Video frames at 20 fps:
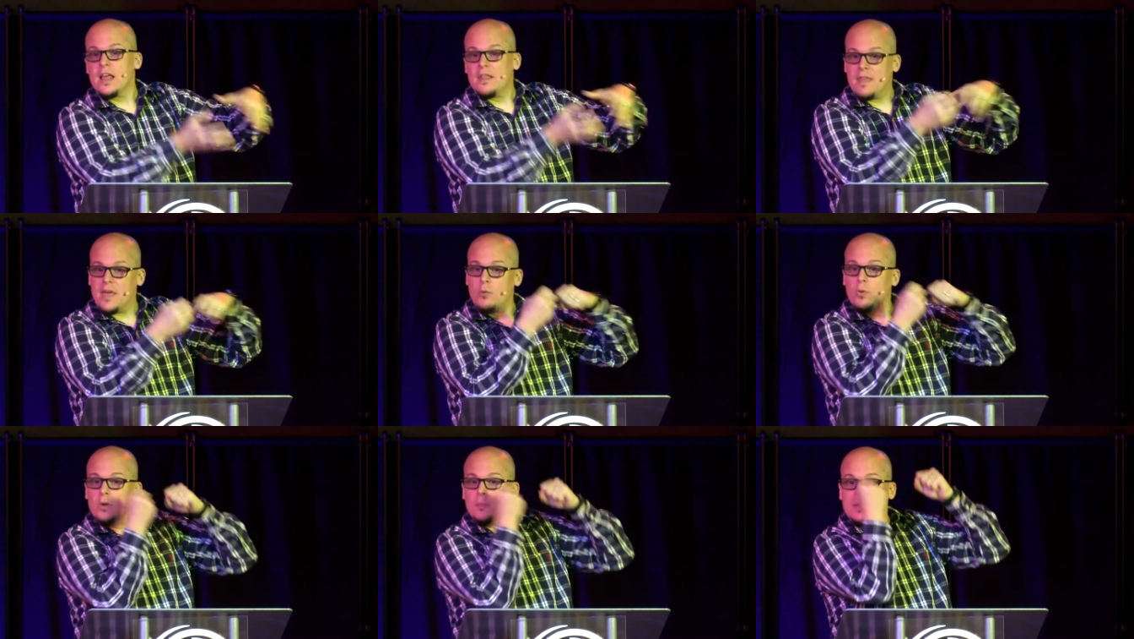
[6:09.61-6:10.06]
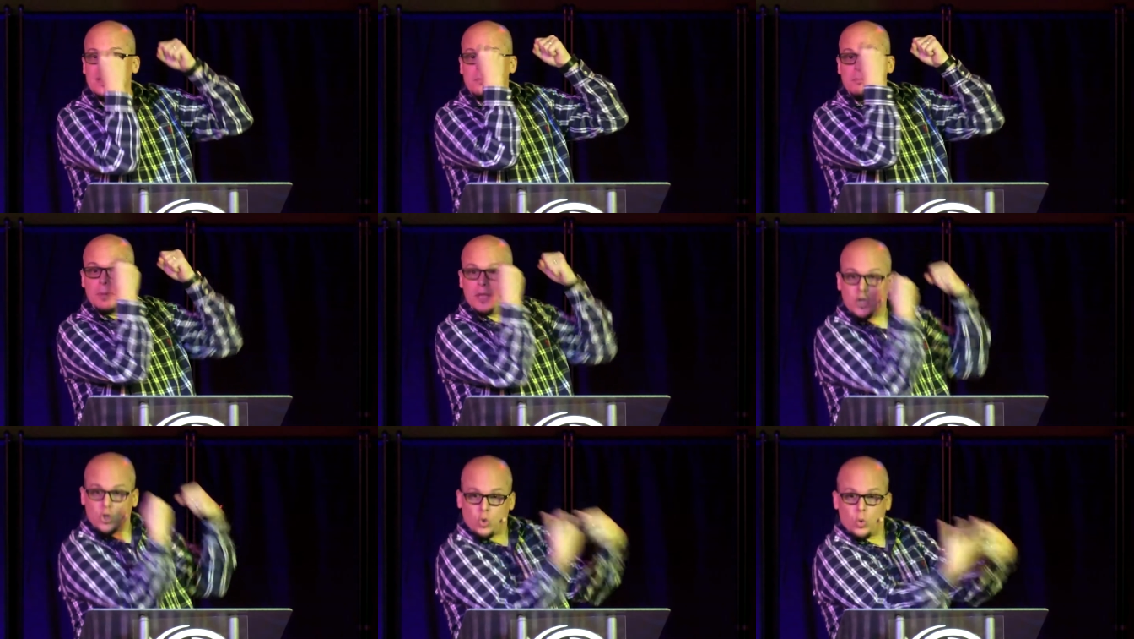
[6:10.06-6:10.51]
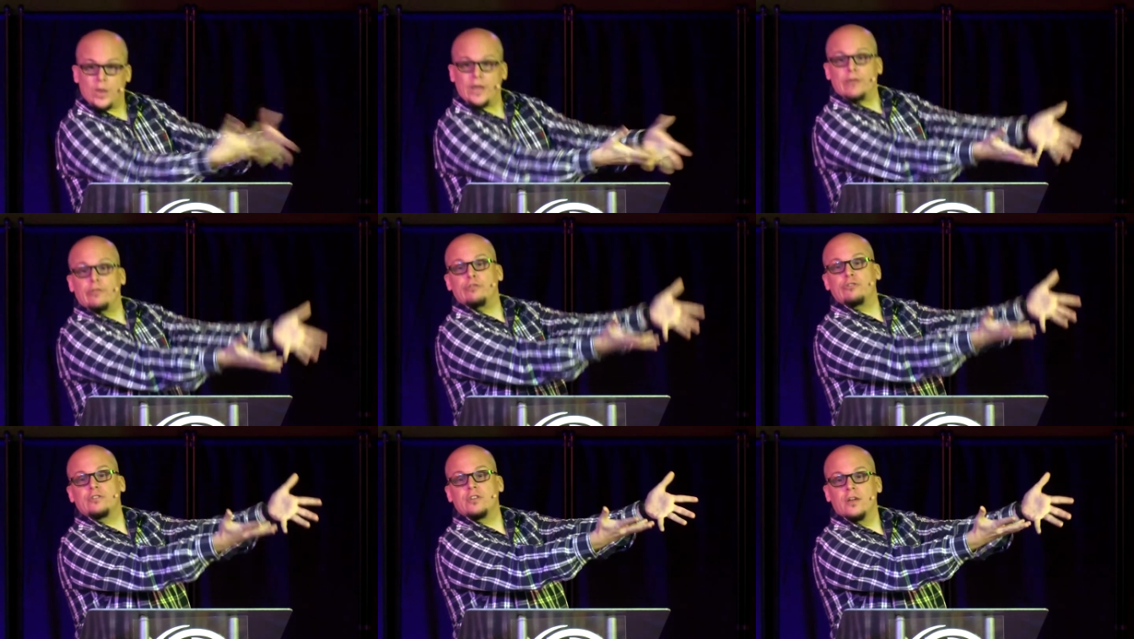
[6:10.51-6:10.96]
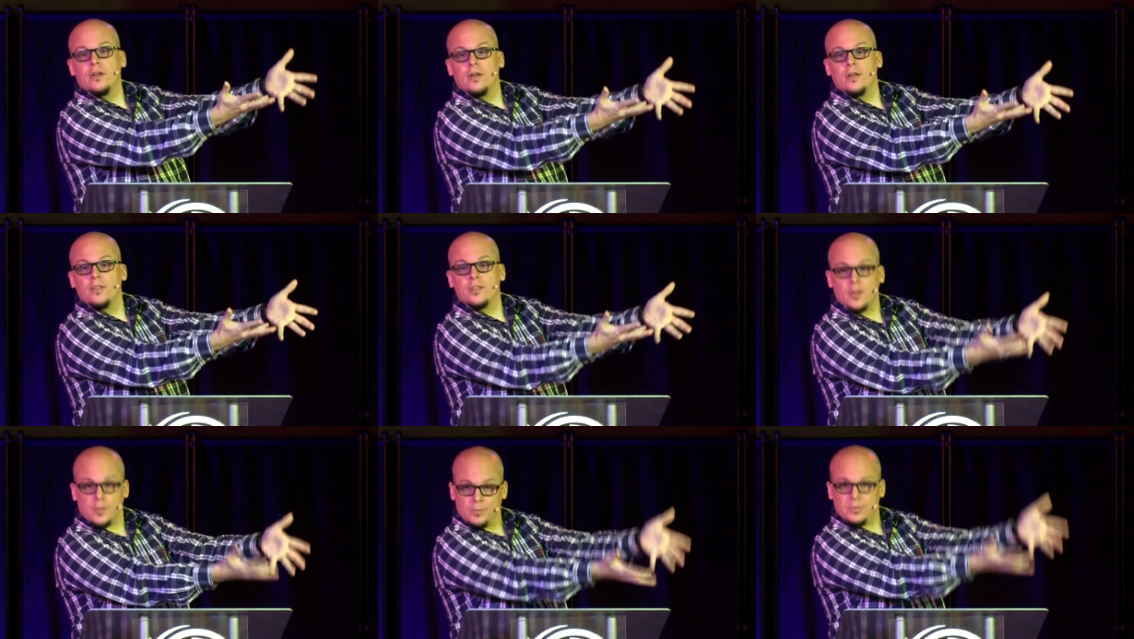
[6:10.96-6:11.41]
They would be bequeathed
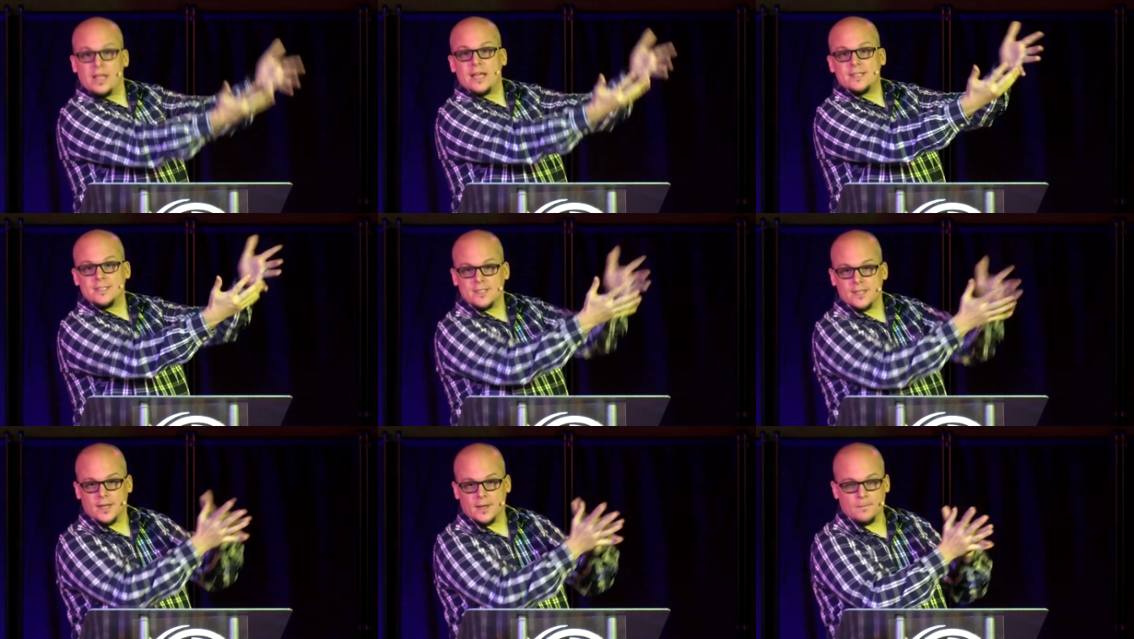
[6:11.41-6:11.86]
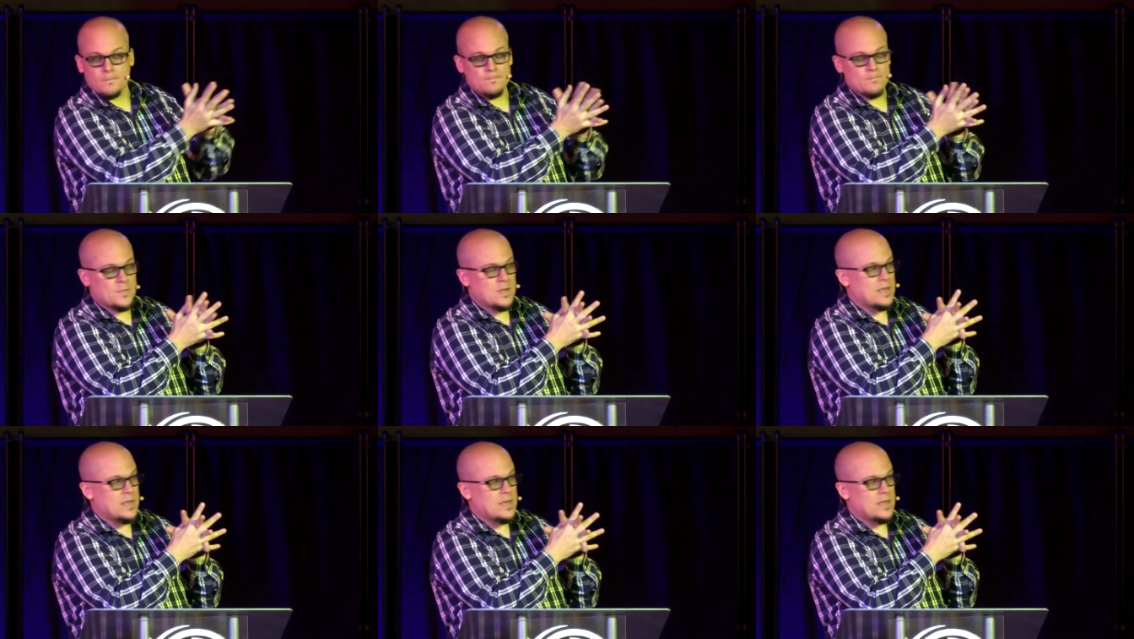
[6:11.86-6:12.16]
the blessing.